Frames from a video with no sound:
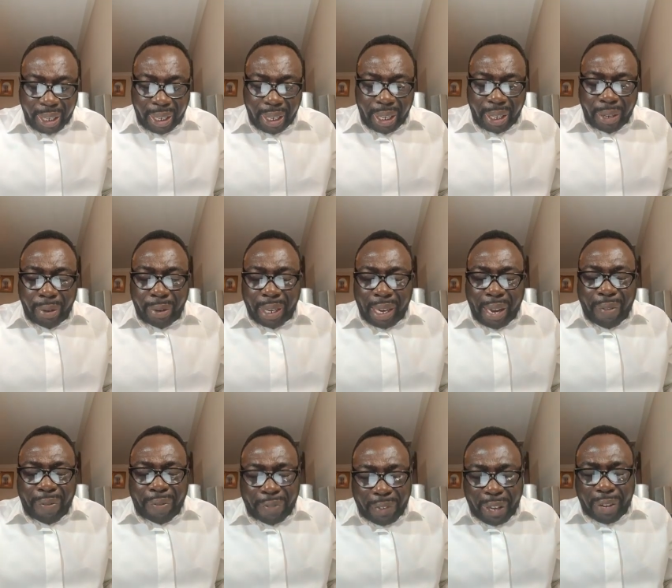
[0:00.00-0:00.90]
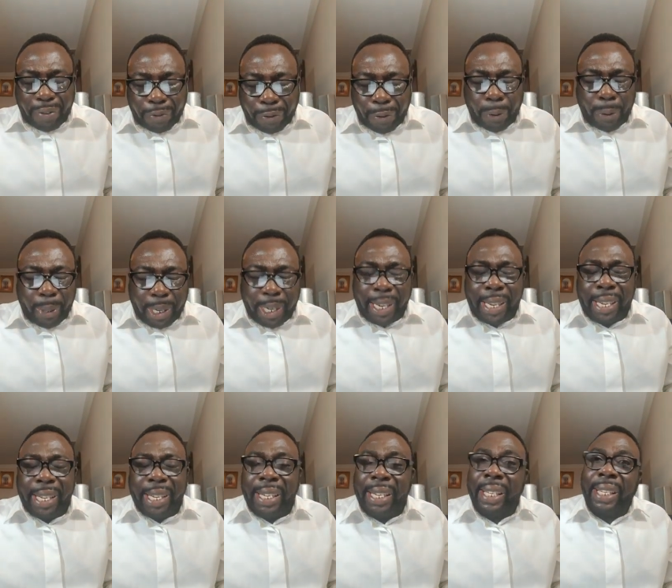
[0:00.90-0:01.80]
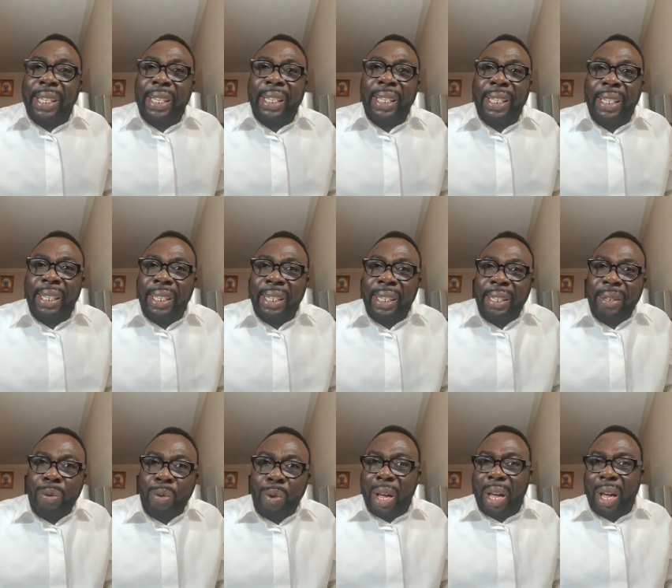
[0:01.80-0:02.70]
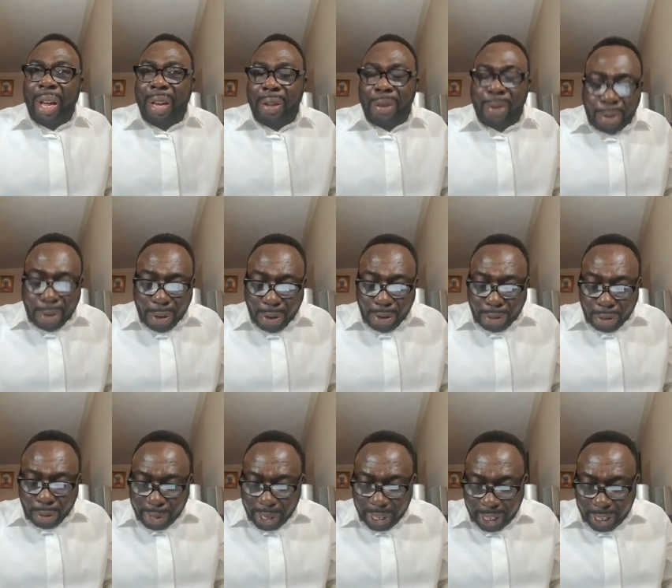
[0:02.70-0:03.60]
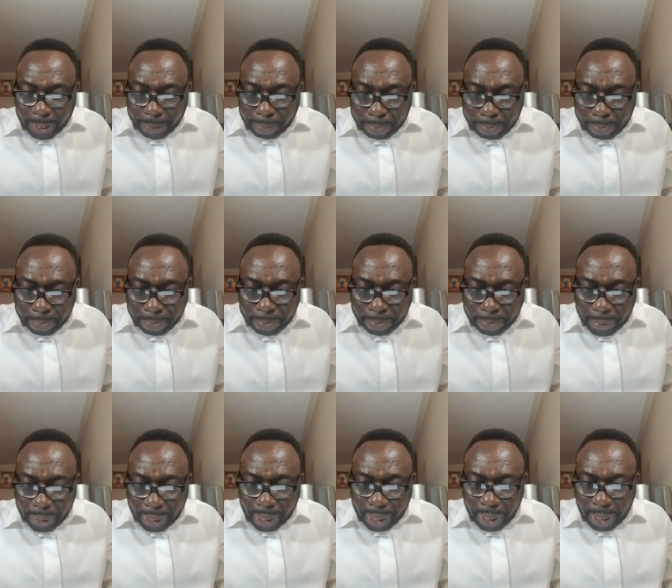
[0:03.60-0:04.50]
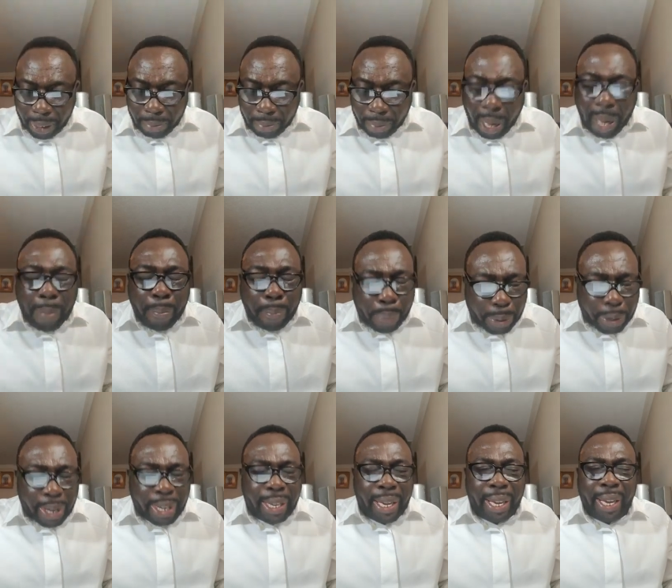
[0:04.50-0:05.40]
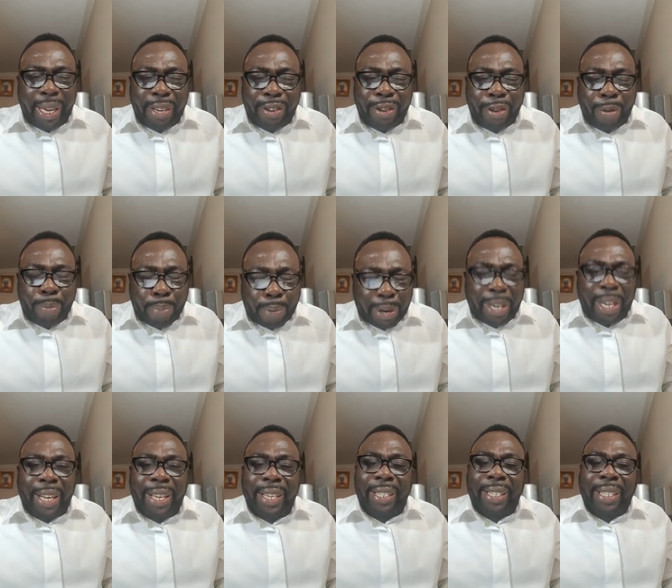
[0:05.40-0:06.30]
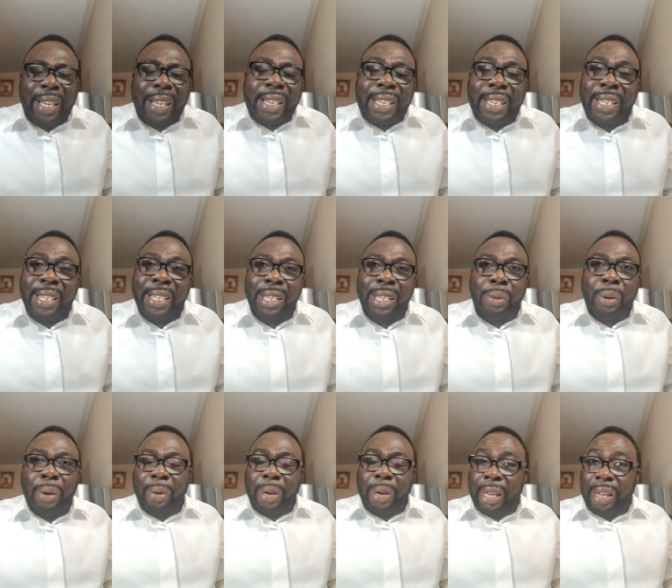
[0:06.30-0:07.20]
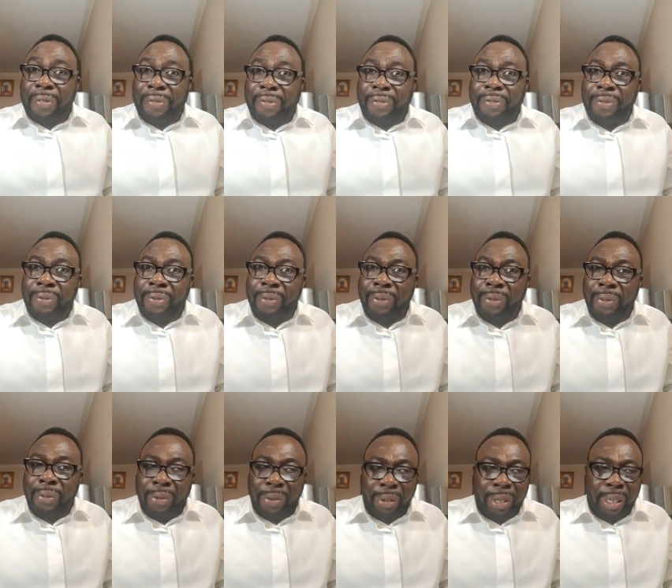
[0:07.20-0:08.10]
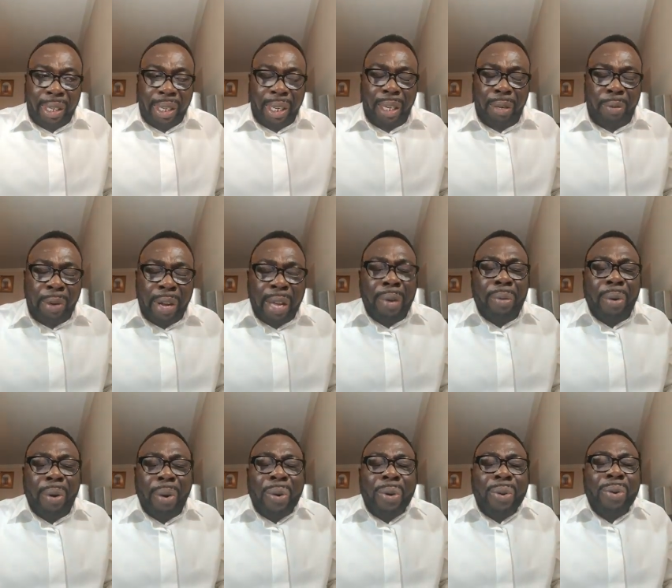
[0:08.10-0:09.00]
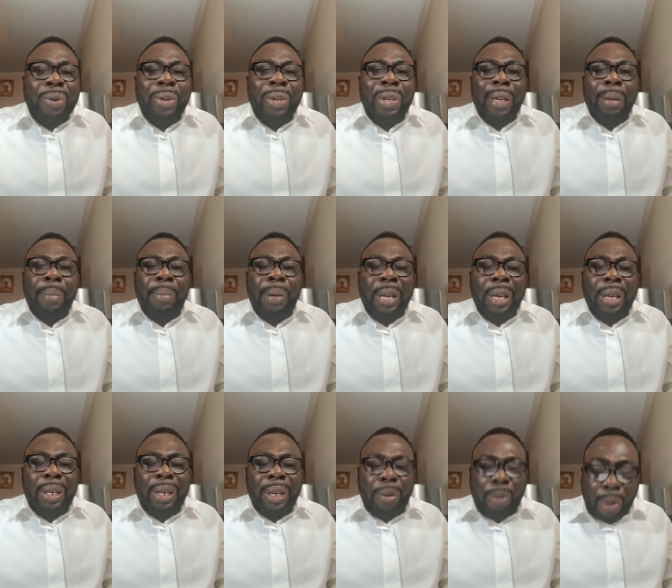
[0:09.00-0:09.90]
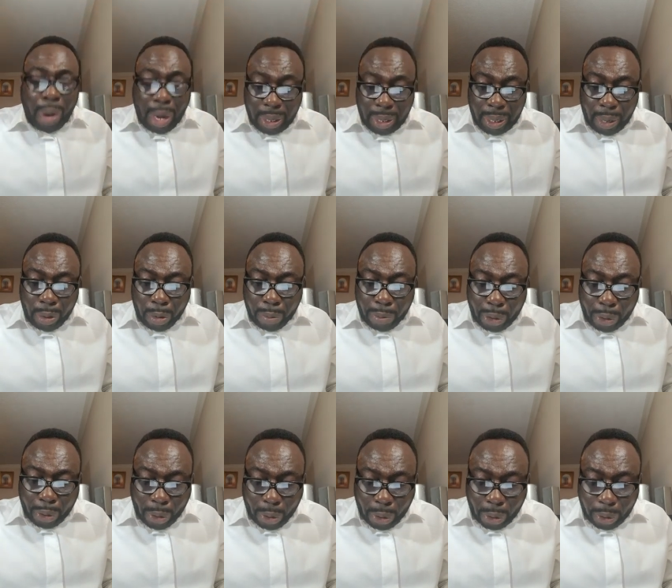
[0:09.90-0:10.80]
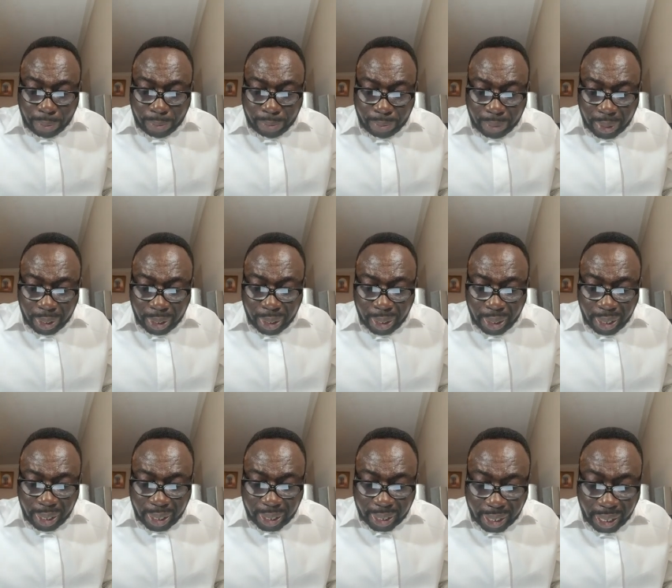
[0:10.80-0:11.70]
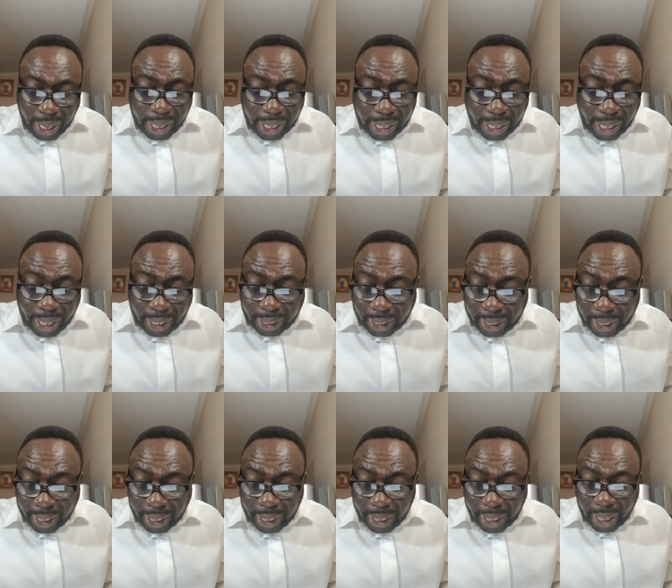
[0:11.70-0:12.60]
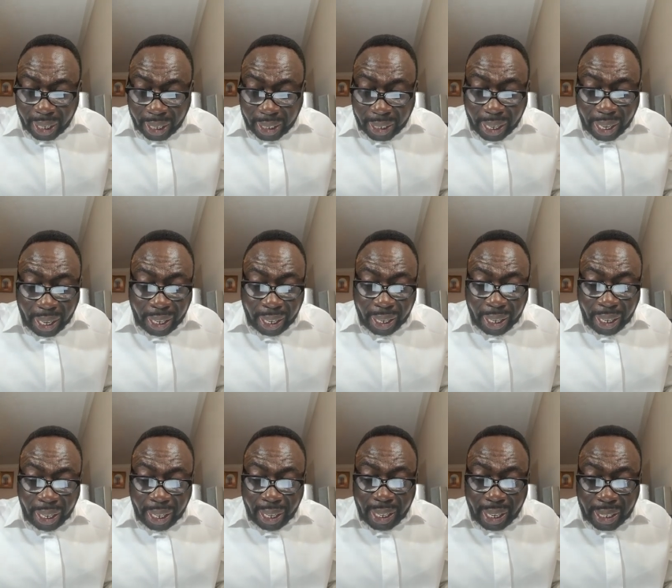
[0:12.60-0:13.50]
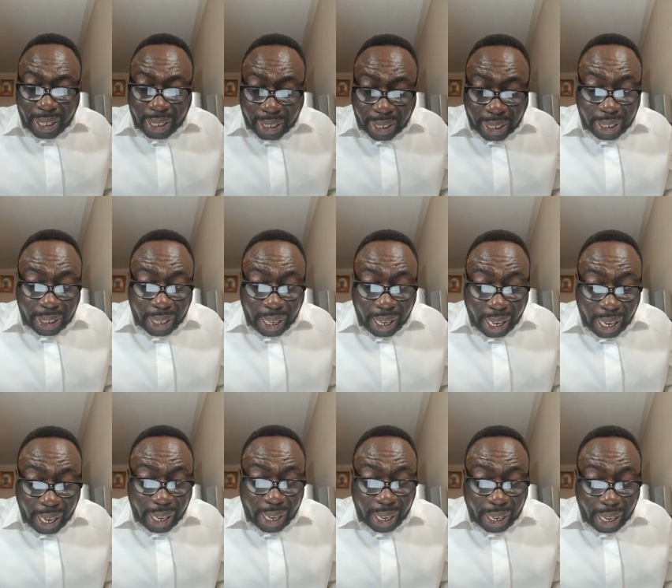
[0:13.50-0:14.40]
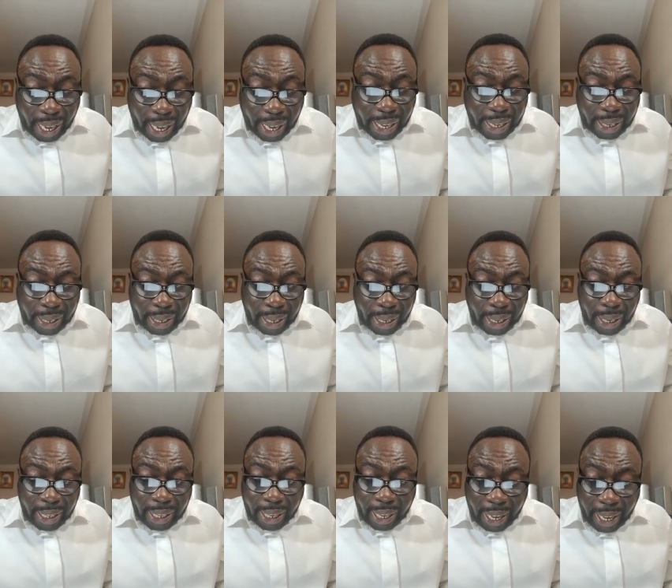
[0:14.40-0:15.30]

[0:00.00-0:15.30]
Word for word: And on that fateful day, where are you going to be? My prayer and your prayer is that we will live and we will be the one that will be called. He says that the, the, the end, the